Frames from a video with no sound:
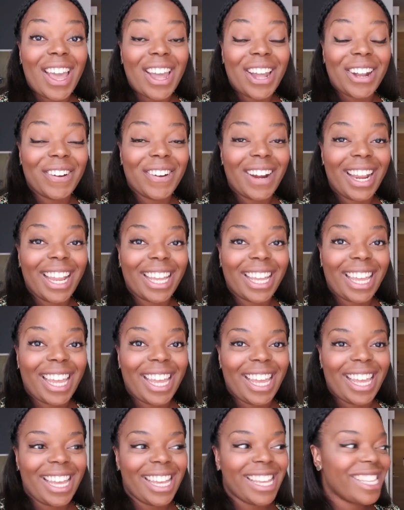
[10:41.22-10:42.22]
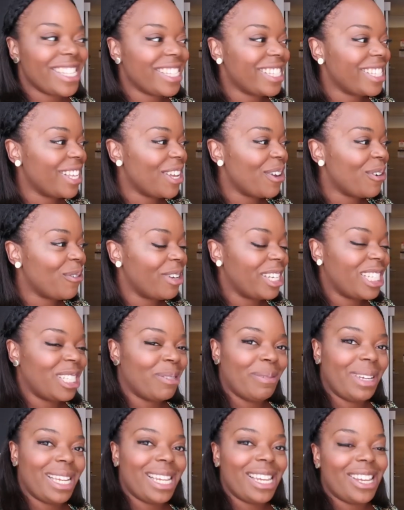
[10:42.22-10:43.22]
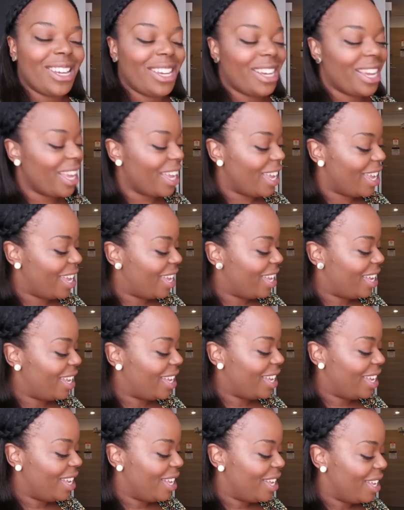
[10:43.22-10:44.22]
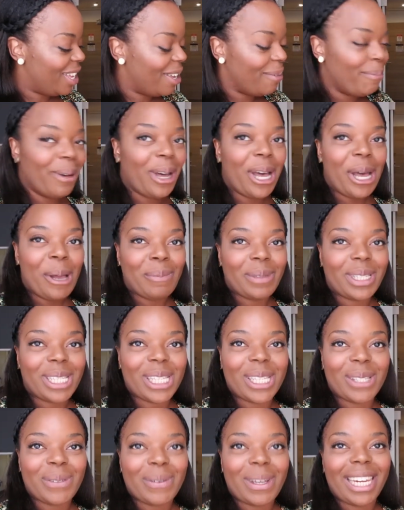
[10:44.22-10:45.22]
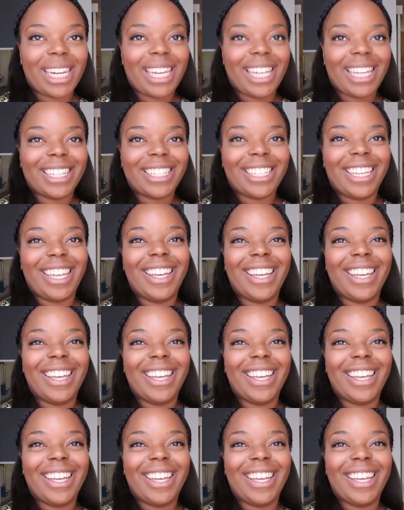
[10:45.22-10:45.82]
Alright guys, wish me luck. Palms are sweaty.